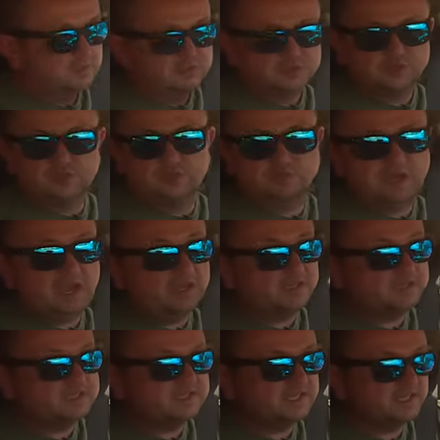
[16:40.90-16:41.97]
So you might
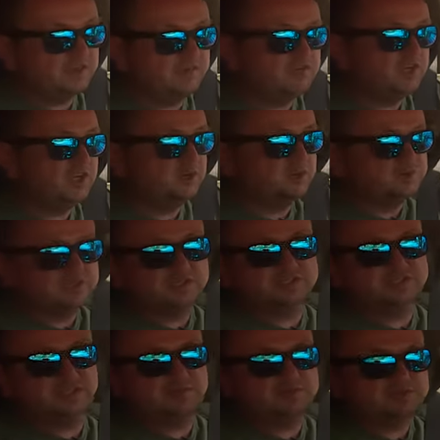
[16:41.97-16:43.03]
gonna say FJ Cruiser
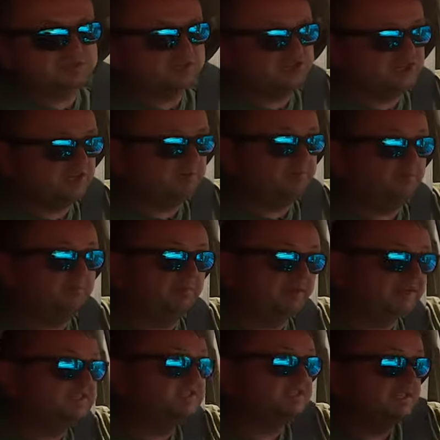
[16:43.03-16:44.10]
same as the Jeep, but
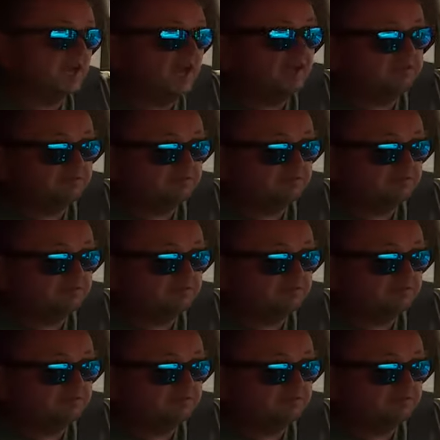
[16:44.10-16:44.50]
it's not.